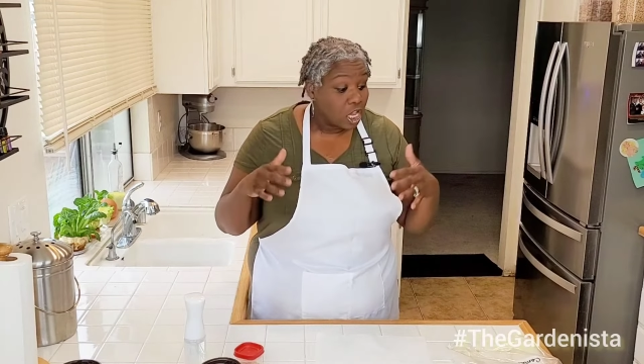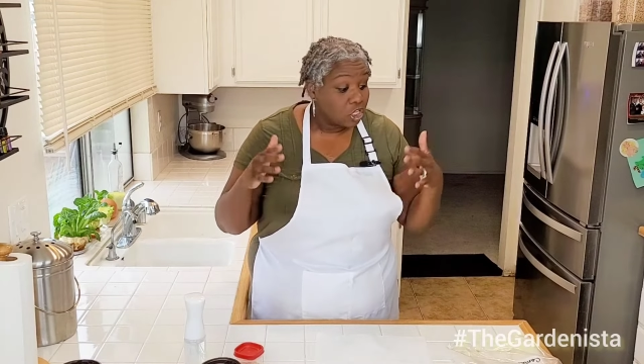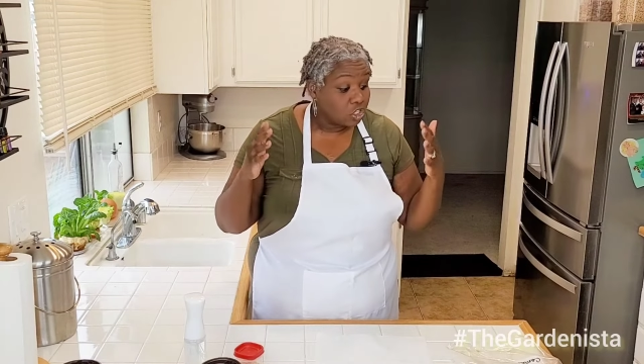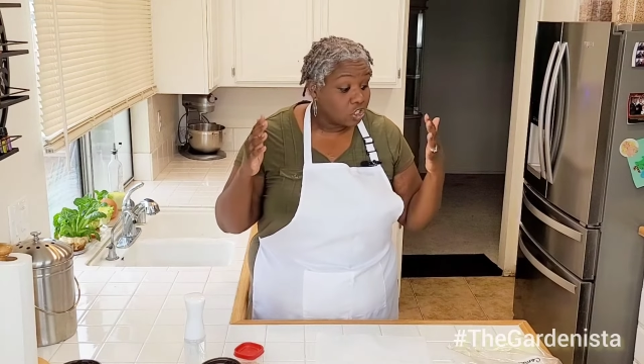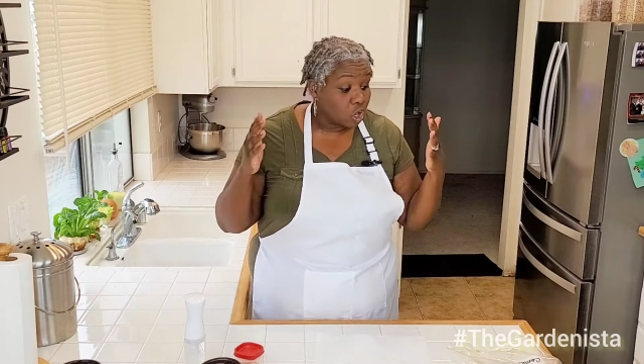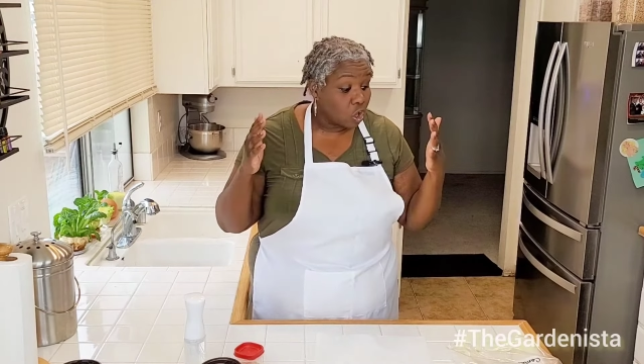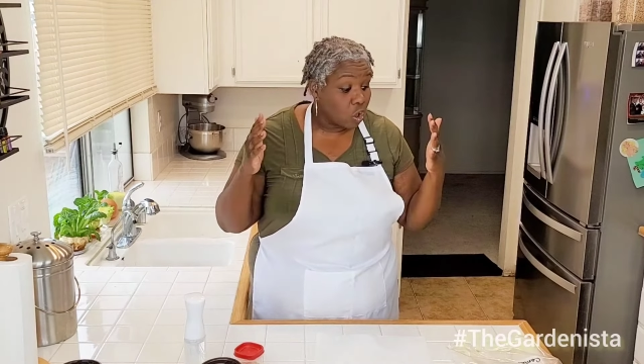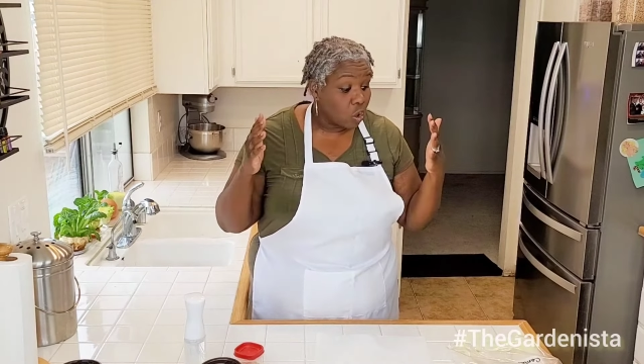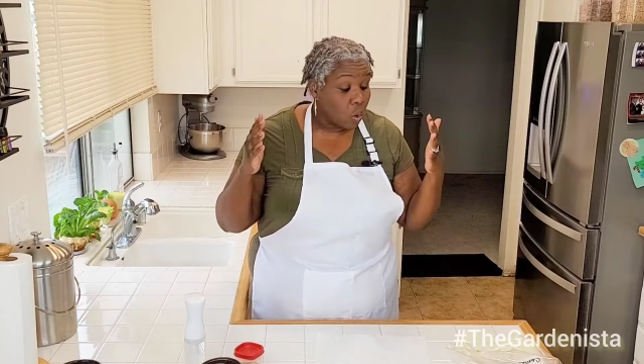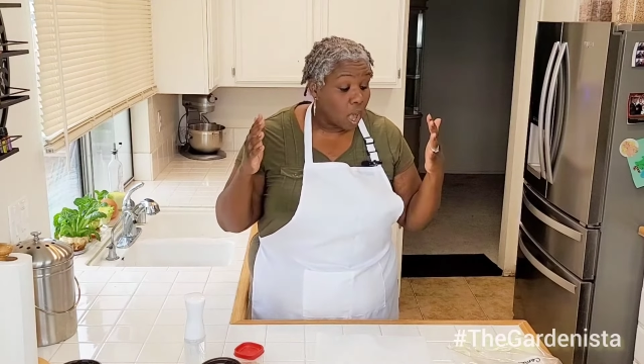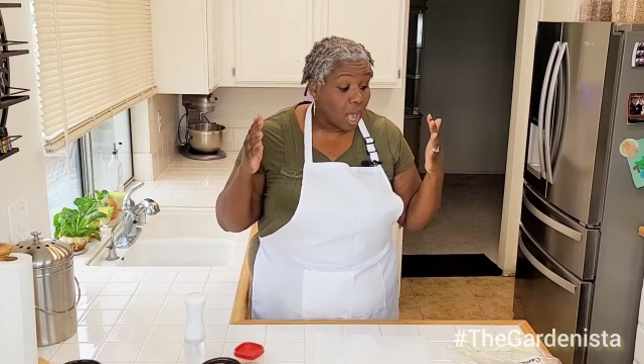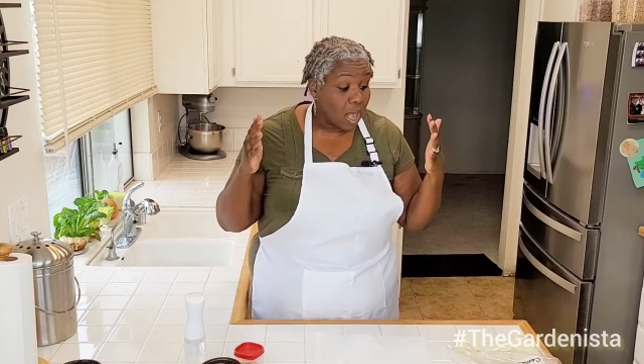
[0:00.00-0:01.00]

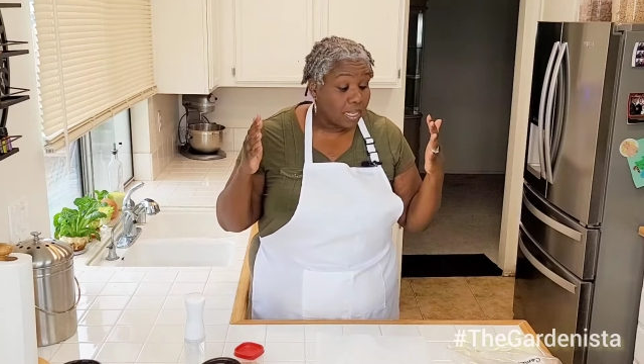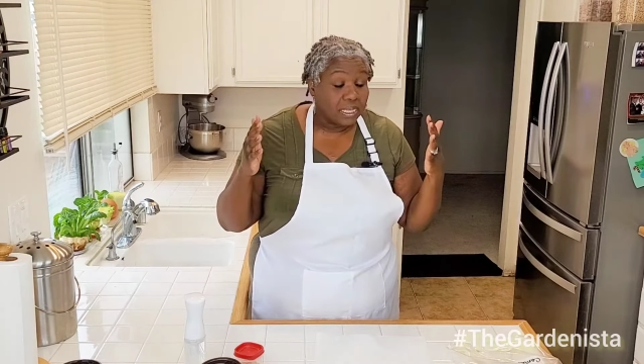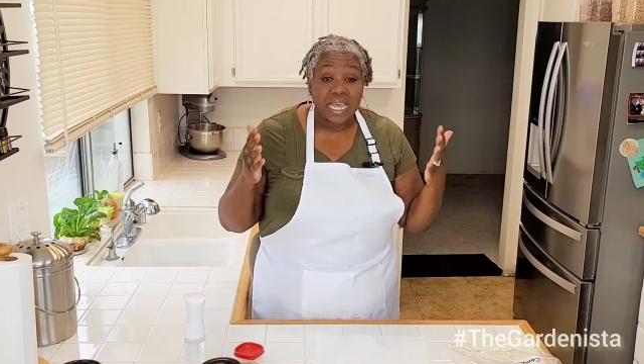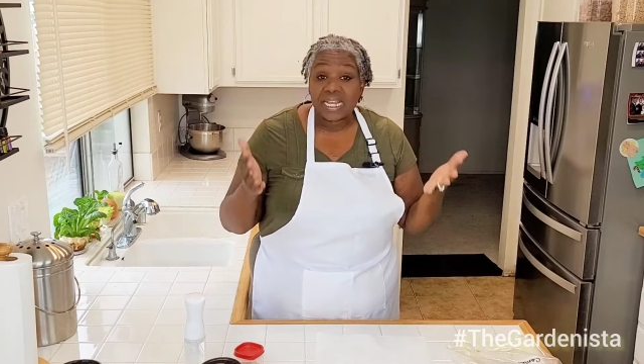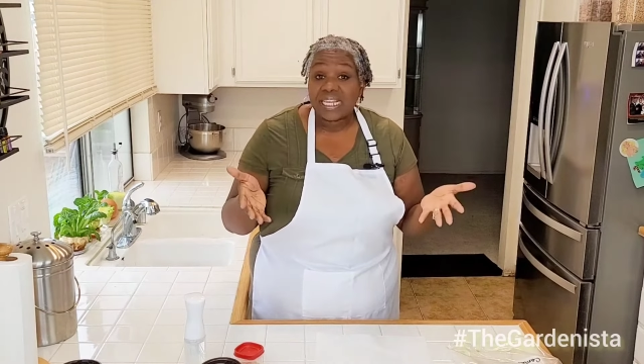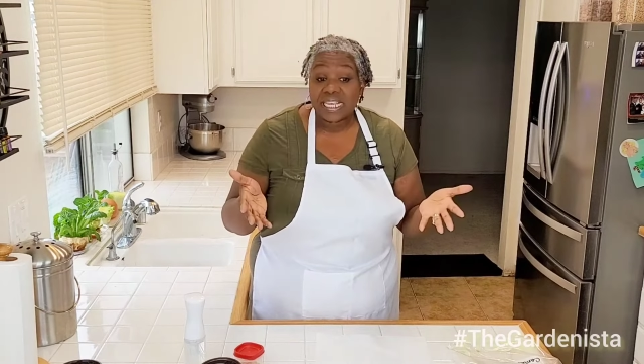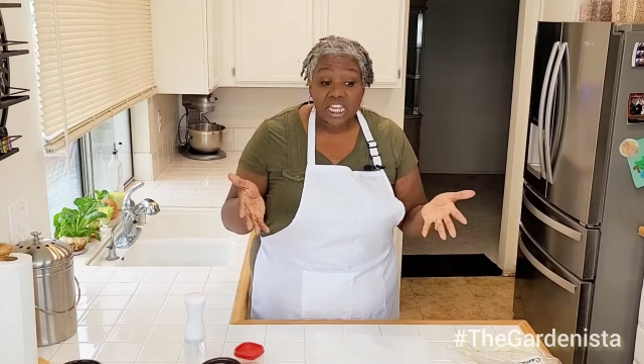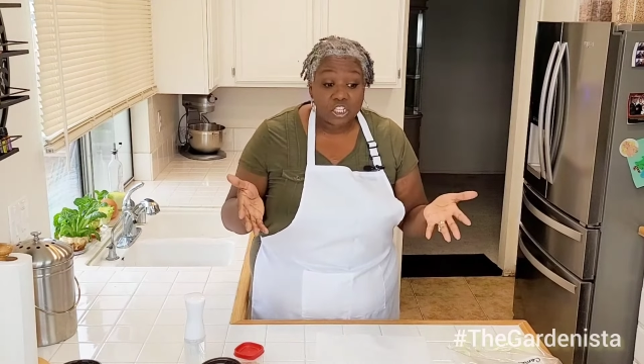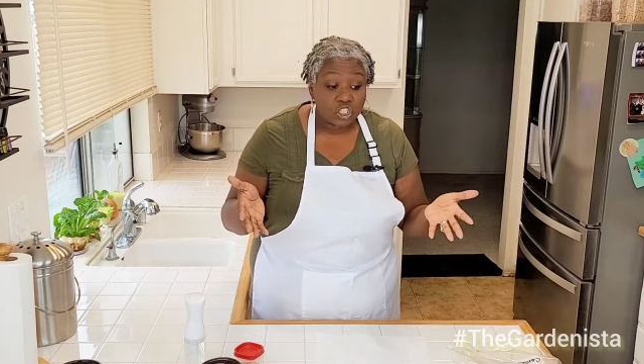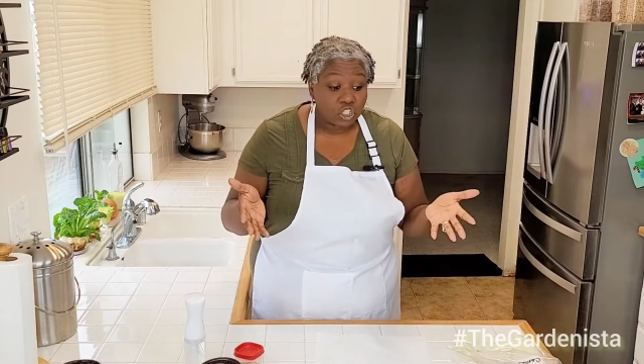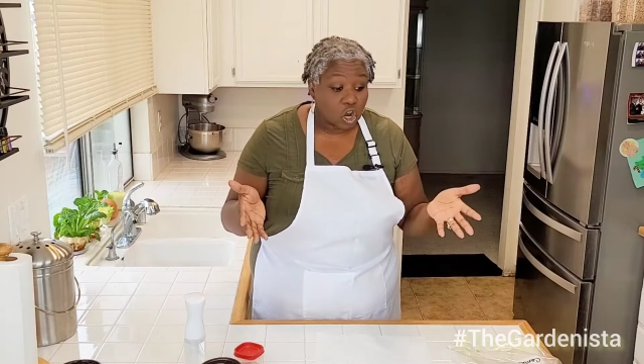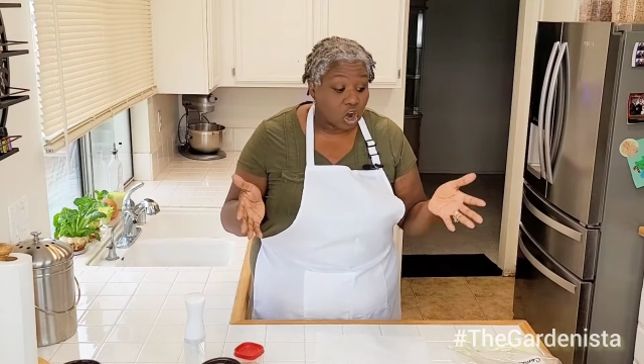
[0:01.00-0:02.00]
So let's get
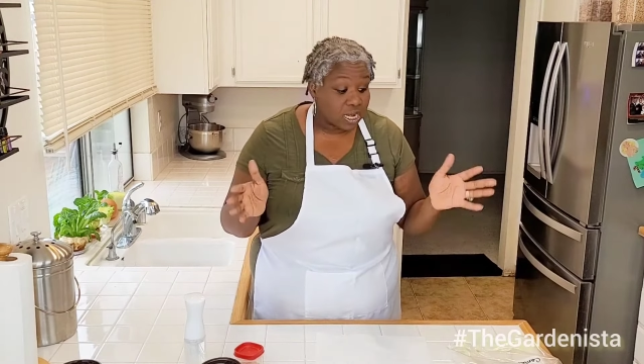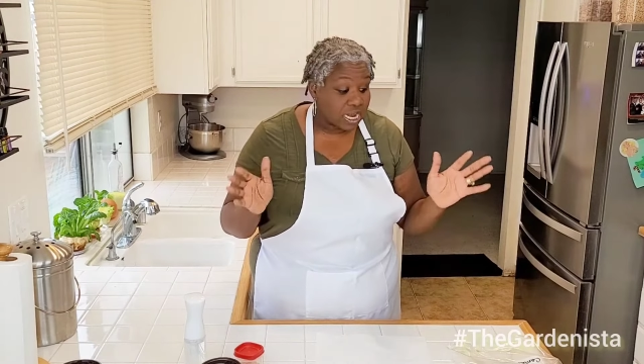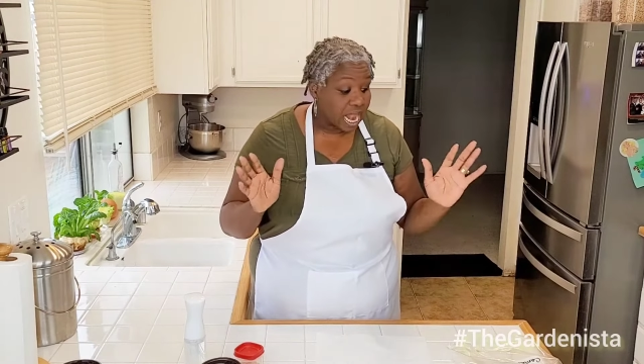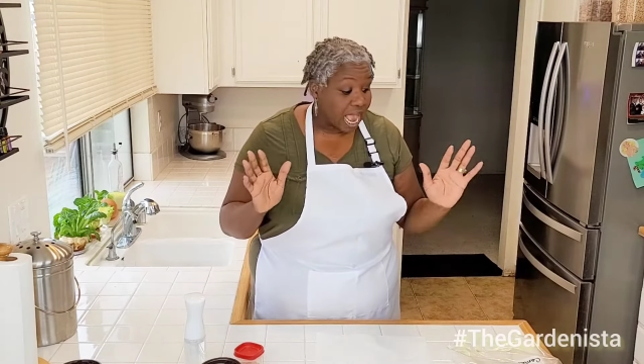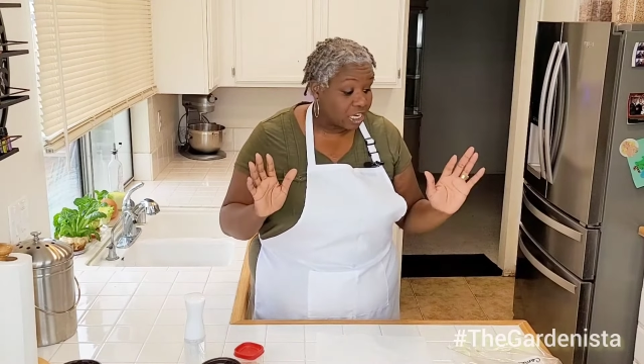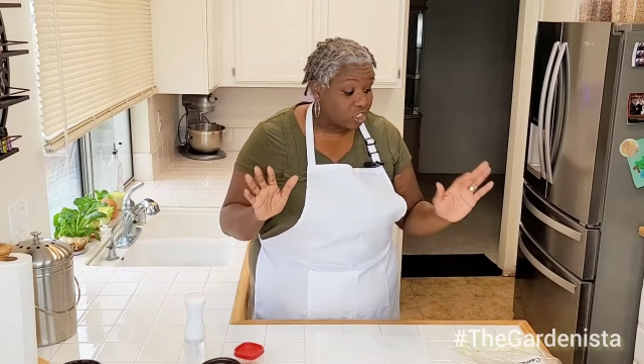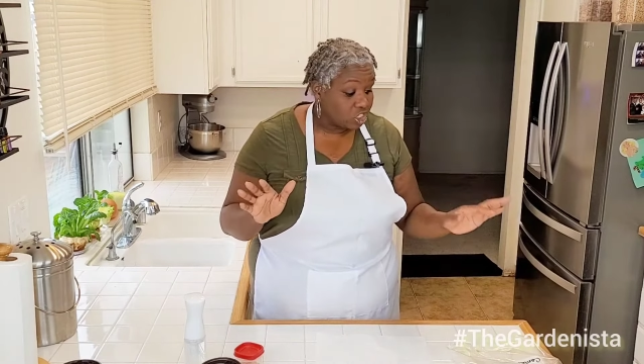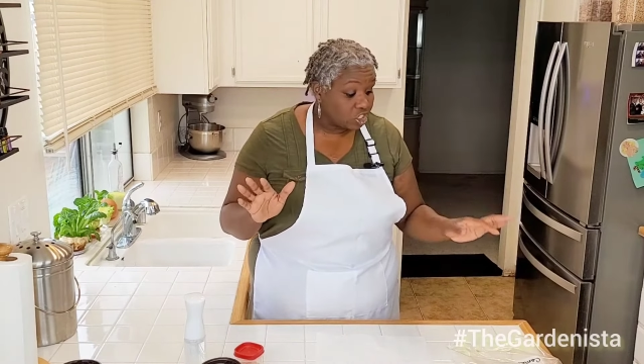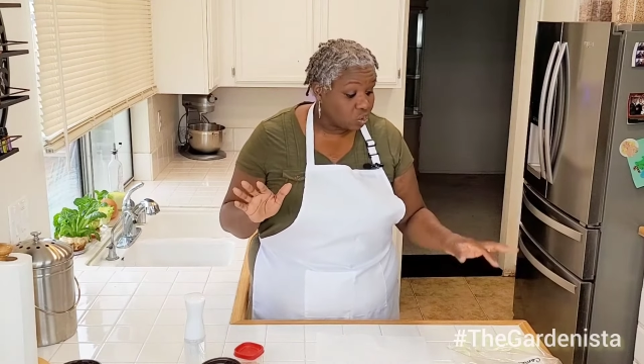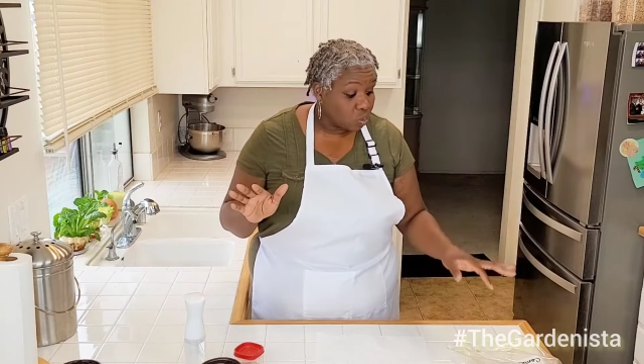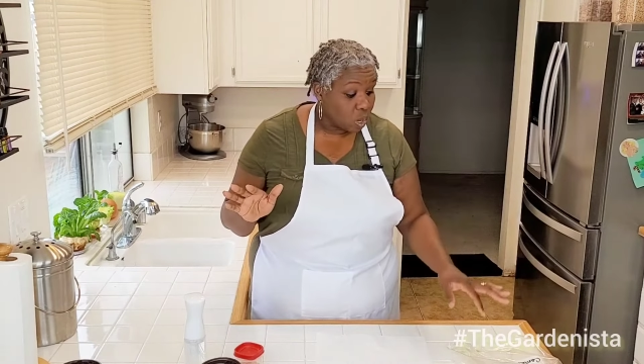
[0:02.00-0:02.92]
started. I just